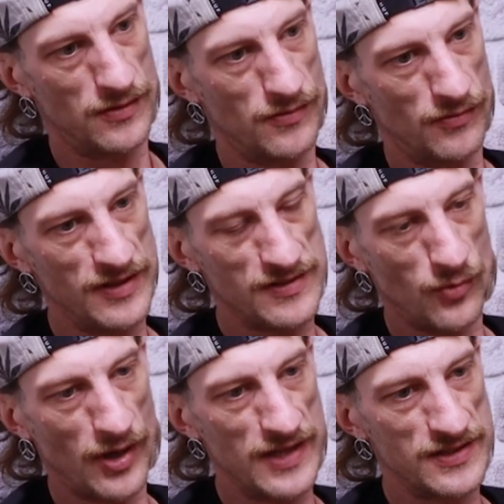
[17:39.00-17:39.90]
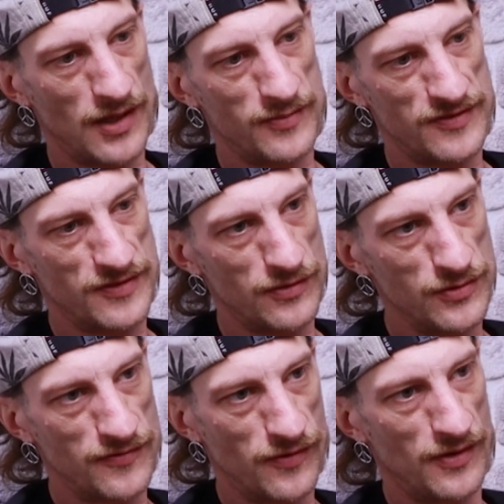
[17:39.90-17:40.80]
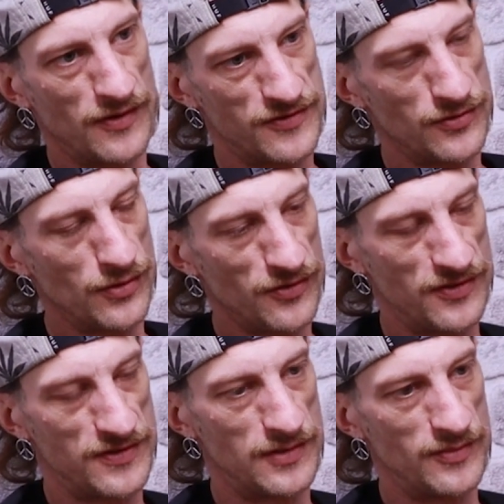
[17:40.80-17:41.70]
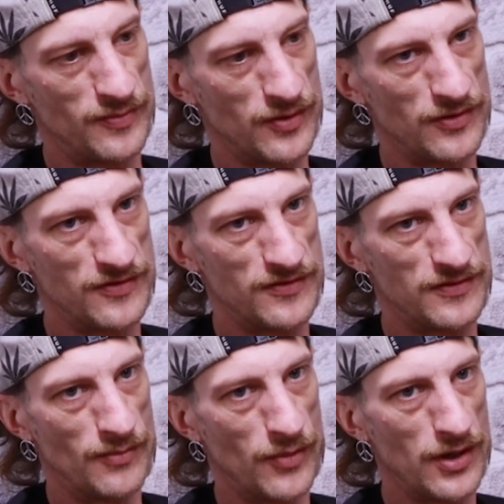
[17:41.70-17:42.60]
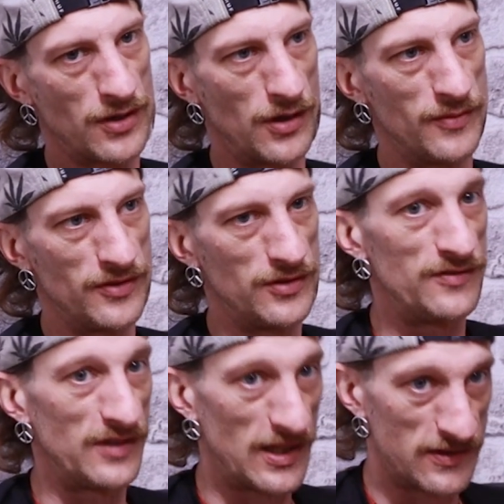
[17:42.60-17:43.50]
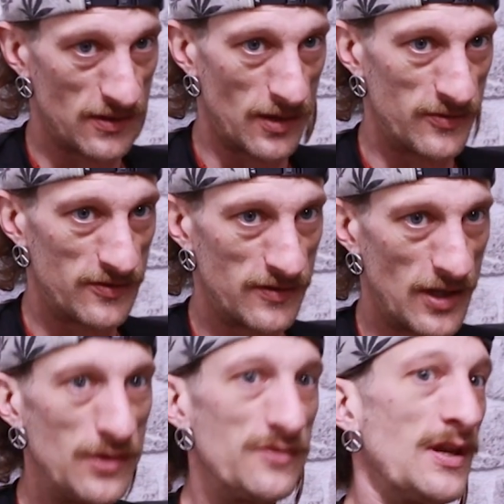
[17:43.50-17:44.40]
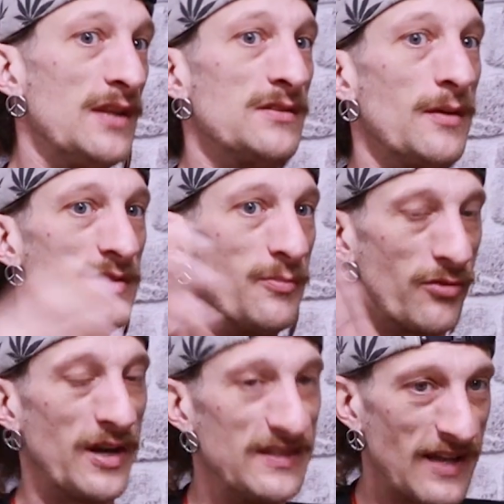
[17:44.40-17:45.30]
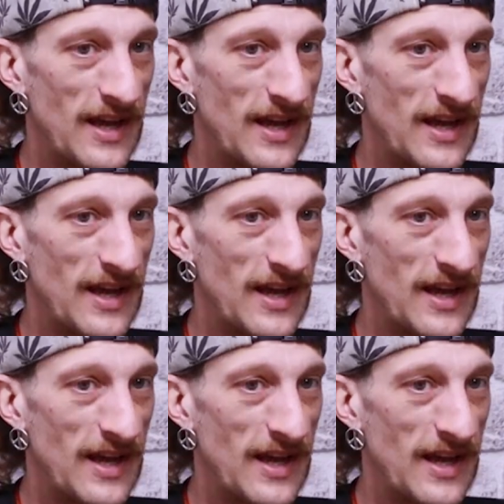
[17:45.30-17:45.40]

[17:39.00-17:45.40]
the reason why enzymes are so useful in a soil system is because the microbes are using enzymes. They're using enzymes to break